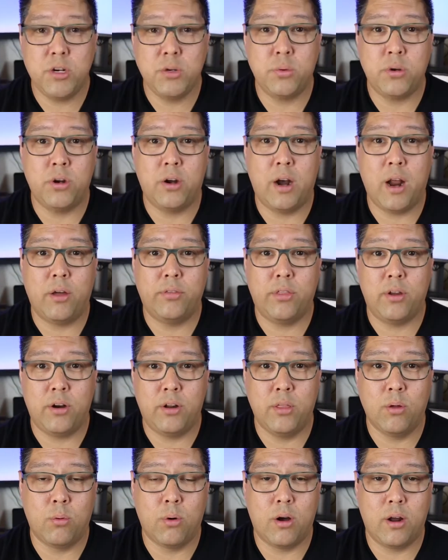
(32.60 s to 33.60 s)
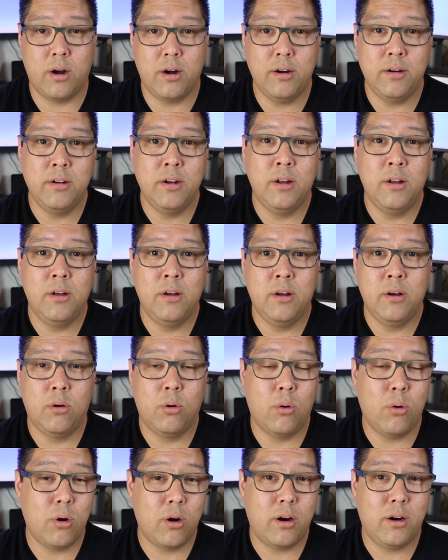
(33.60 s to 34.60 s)
when you're out there in the water.
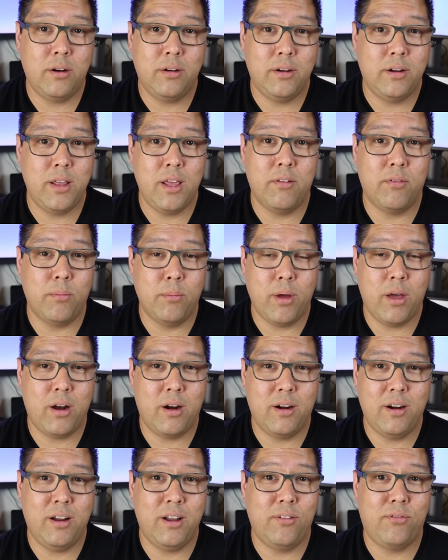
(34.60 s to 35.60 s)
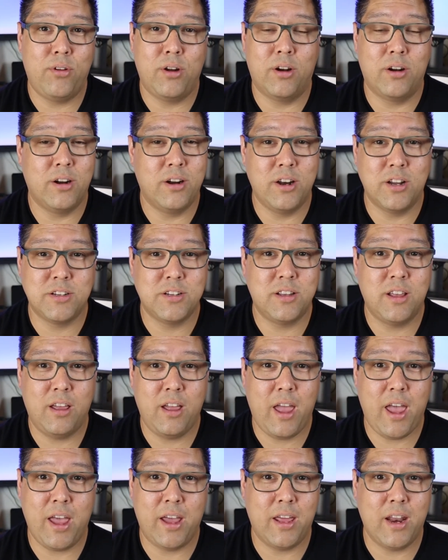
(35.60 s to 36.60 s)
Or, even better, if you're just
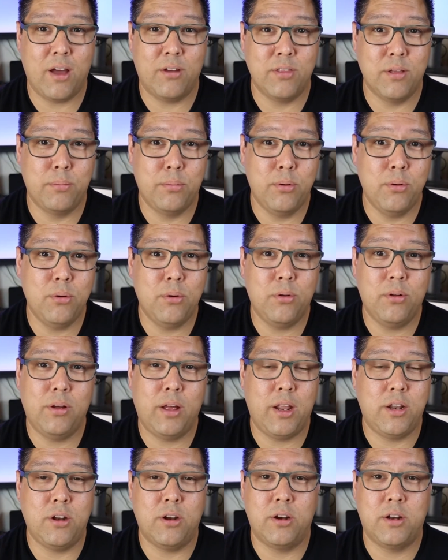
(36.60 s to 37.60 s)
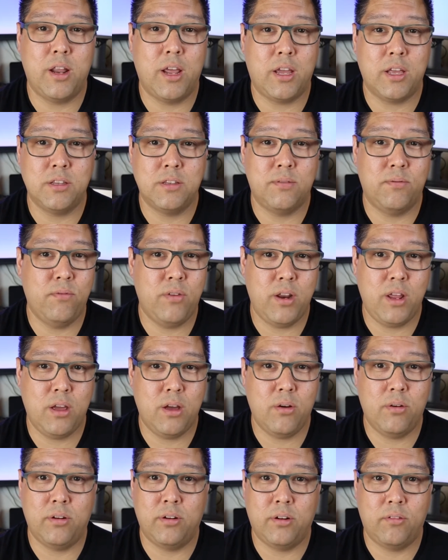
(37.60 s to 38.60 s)
hanging out in the pool and you're taking some
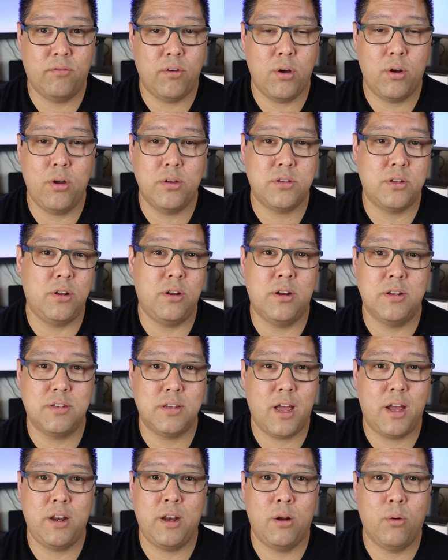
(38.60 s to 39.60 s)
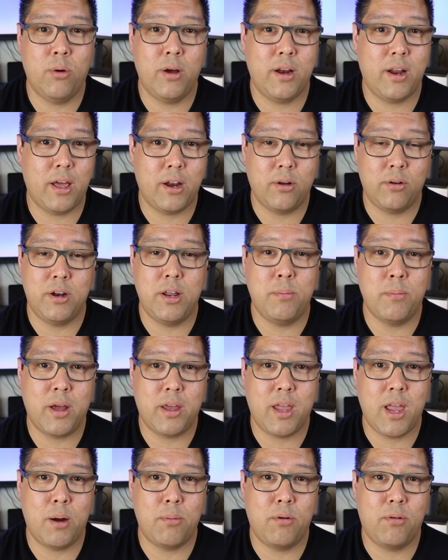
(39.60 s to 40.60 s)
video and photos and you decide, you know what, I don't need my
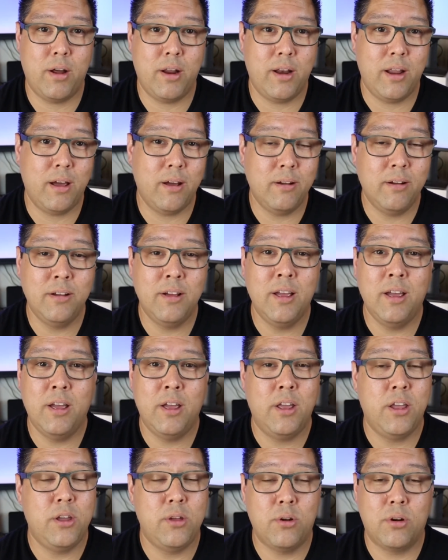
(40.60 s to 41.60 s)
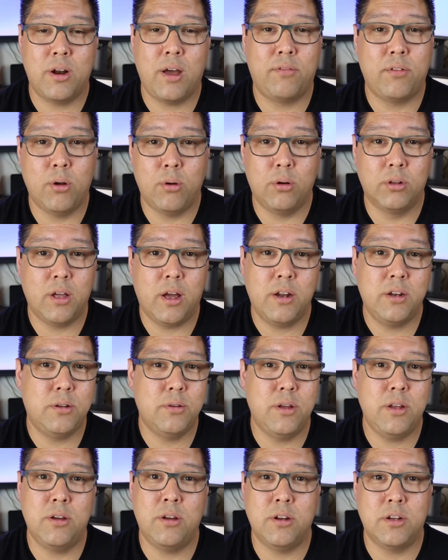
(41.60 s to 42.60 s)
camera right now, you don't have to hold on
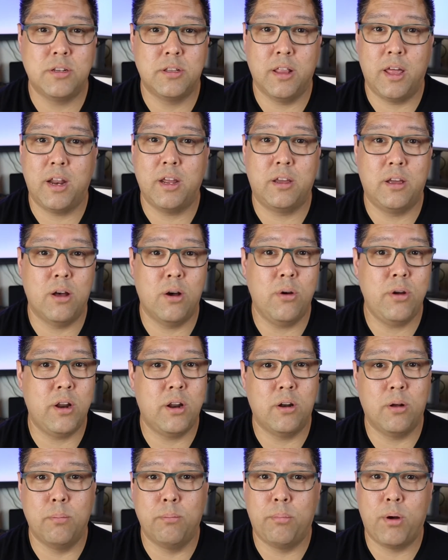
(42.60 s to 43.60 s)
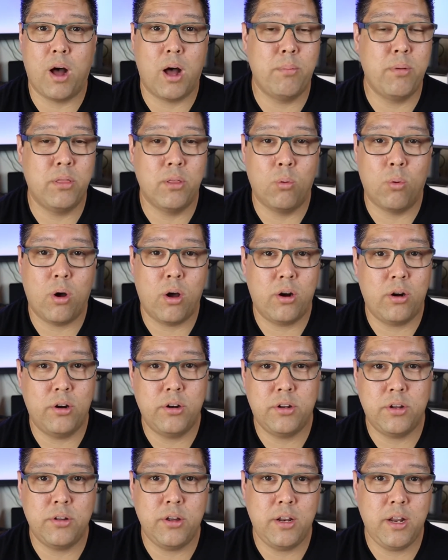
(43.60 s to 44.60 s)
to it. You can just let it go and it'll bob in the water
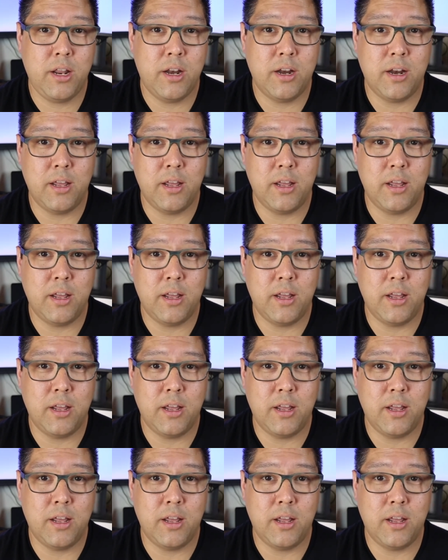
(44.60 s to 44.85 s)
until you need it